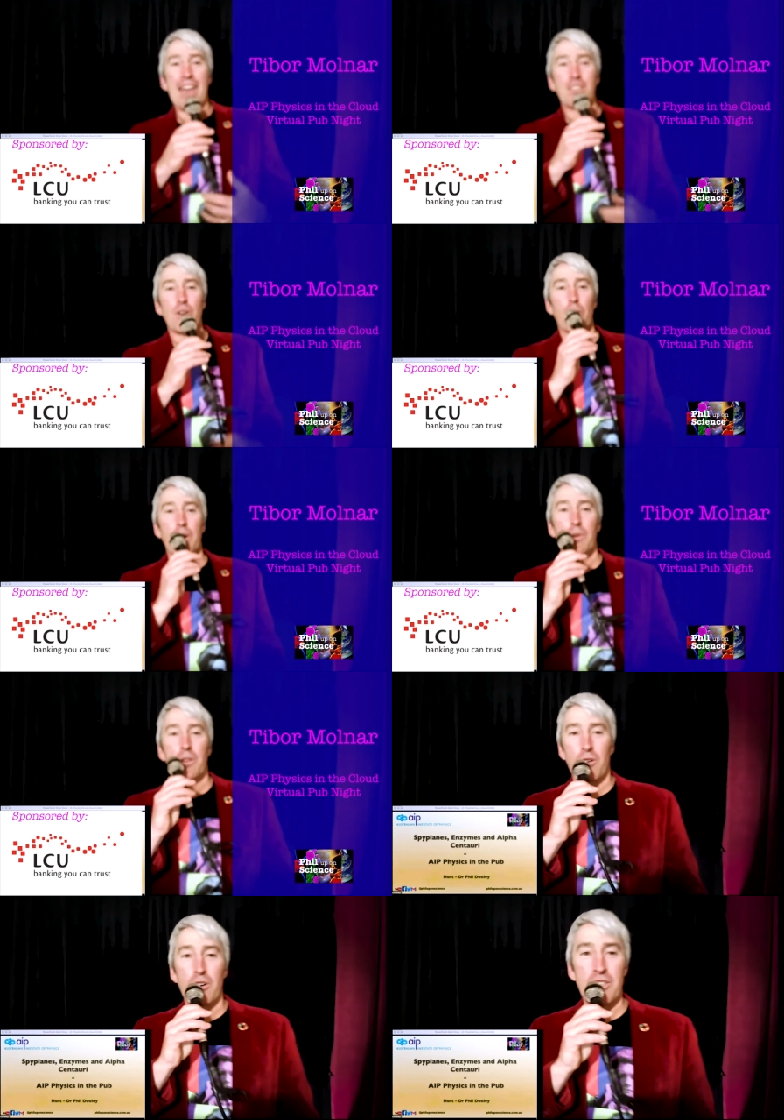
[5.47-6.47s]
we will
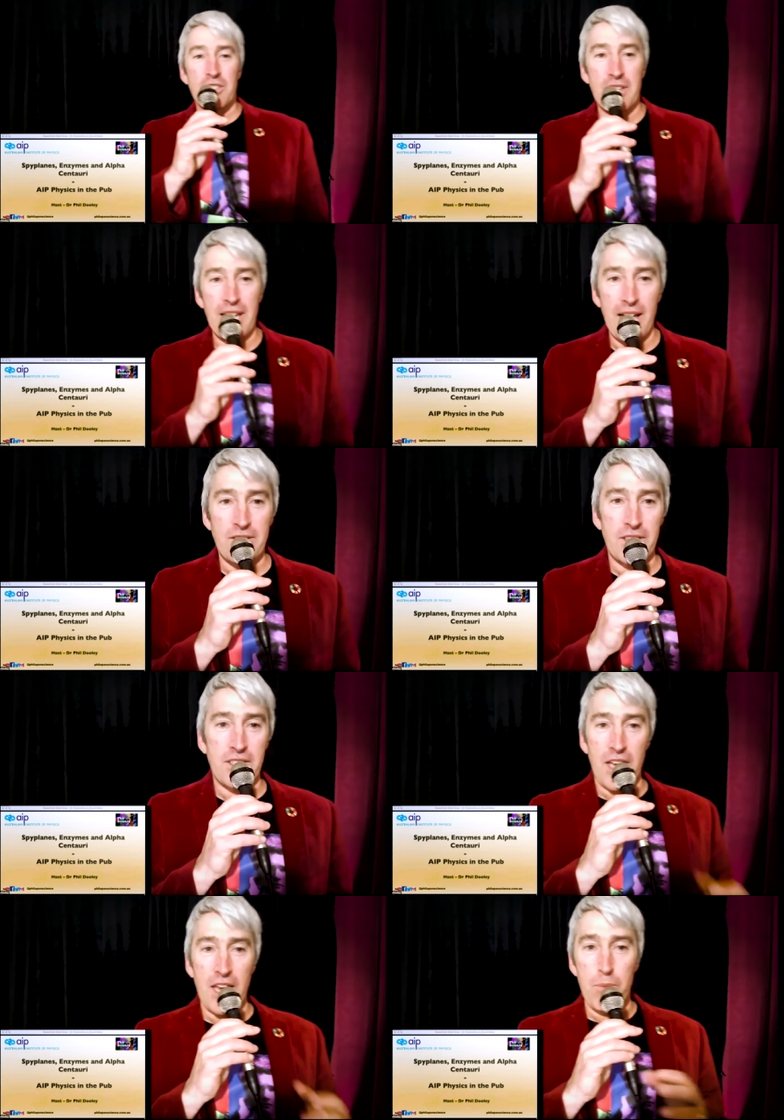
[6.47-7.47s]
cross now to
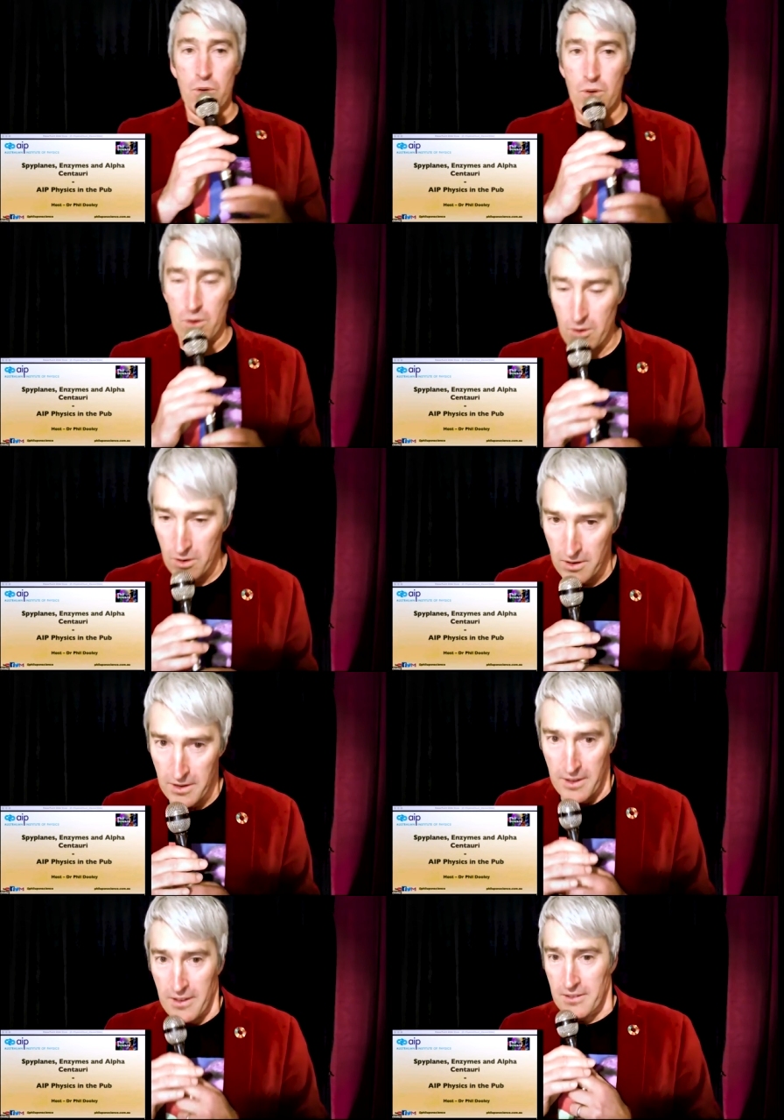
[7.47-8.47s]
Tibor.
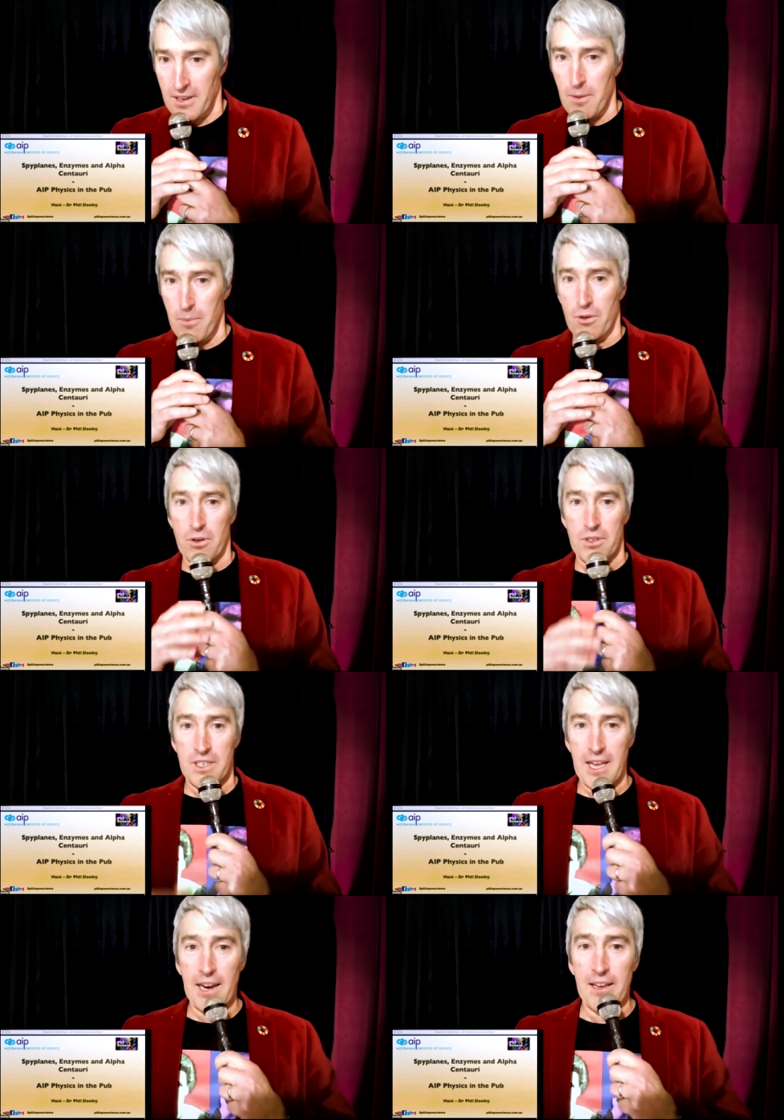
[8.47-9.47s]
Tibor,
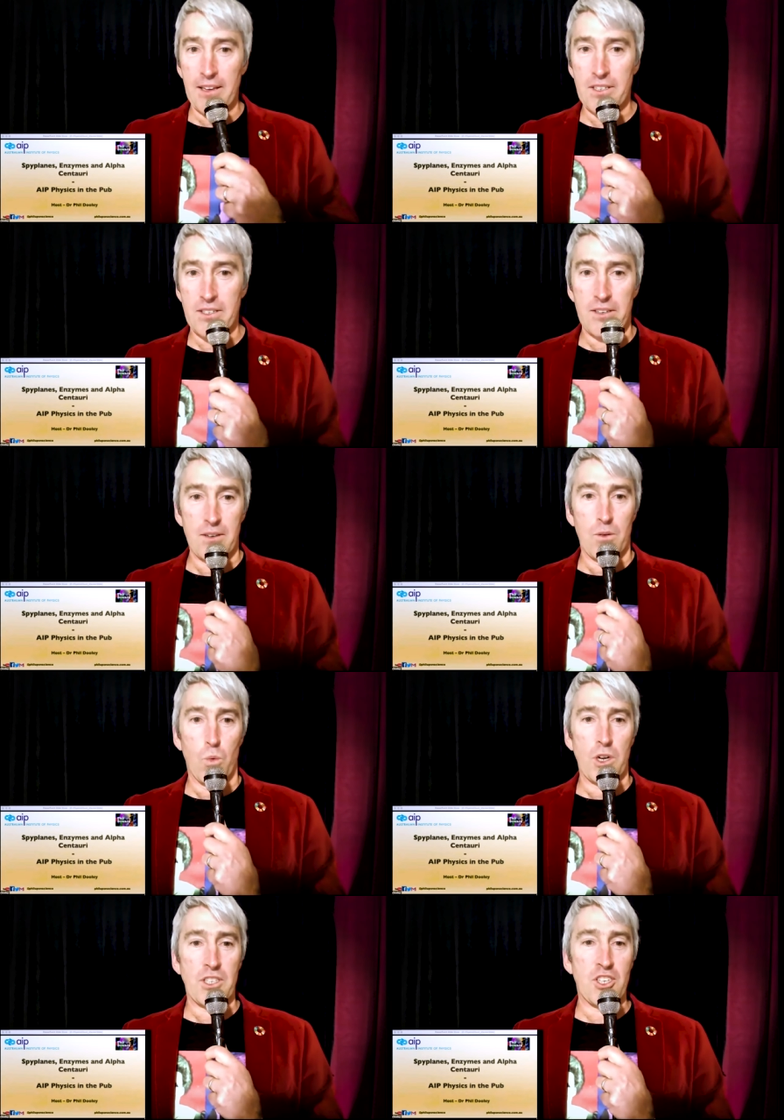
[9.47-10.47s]
tell us what
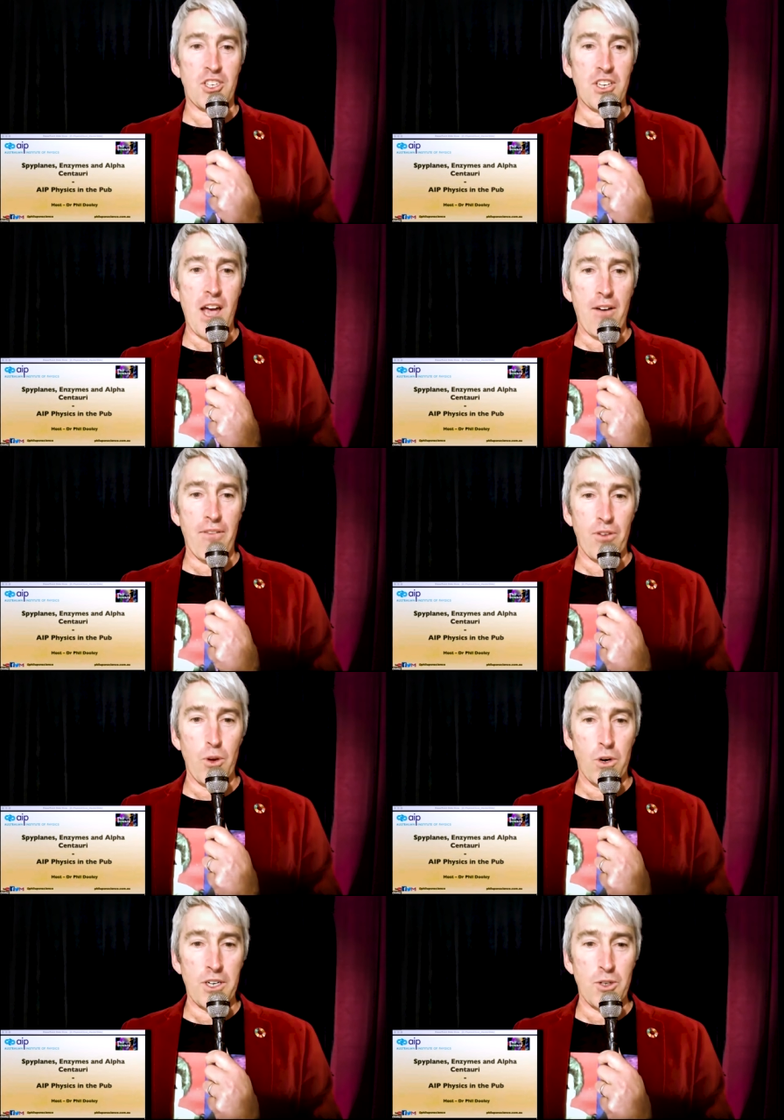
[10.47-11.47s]
stuff you want to
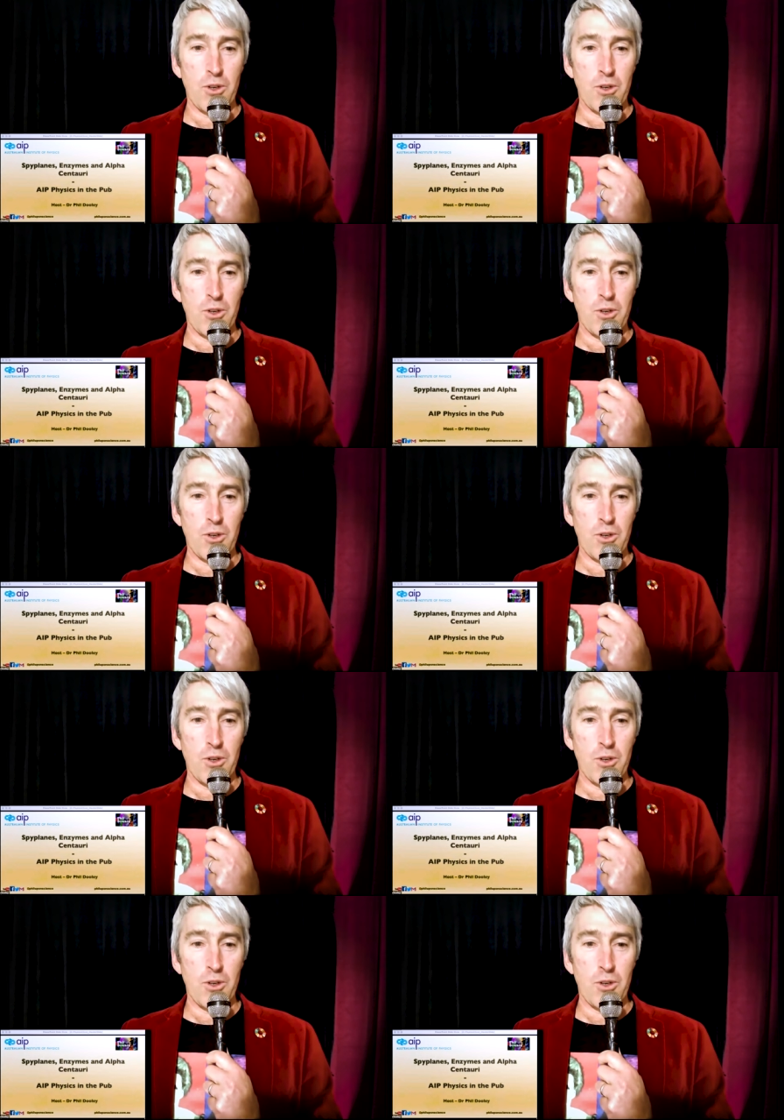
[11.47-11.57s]
talk